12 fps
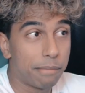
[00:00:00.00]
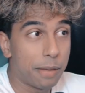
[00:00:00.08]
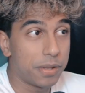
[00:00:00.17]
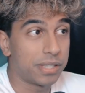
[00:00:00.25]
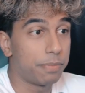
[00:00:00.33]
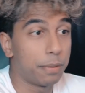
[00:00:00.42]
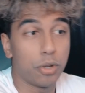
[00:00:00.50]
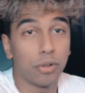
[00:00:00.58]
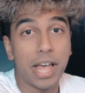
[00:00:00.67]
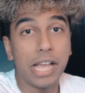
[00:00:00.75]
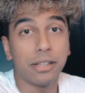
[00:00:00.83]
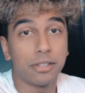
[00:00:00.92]
Maybe maybe you
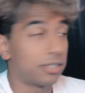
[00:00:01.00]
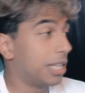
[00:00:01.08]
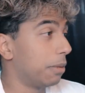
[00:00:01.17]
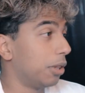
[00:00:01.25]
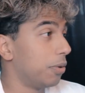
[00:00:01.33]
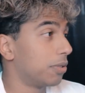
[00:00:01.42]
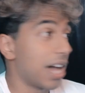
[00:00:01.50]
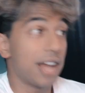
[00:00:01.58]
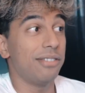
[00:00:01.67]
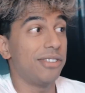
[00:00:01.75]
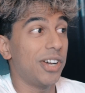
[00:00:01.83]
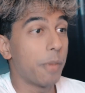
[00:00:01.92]
like to see me lose. I
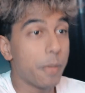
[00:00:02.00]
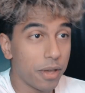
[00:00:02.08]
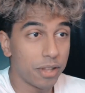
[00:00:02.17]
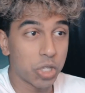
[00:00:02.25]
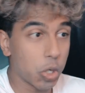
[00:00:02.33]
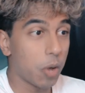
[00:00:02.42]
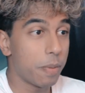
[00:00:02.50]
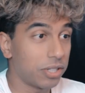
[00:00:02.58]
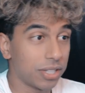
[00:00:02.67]
don't know. Maybe you enjoy me